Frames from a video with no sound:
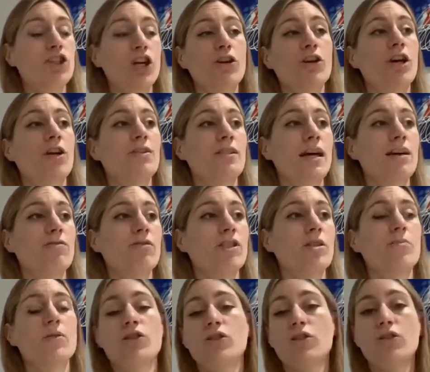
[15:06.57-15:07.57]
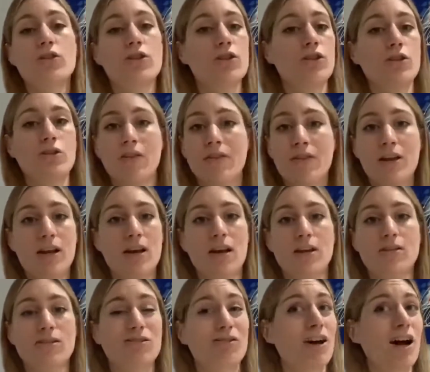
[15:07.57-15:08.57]
don't go down to them. As soon as you do that, they
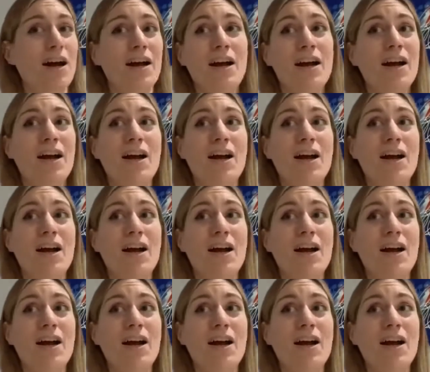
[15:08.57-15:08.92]
learn to cry.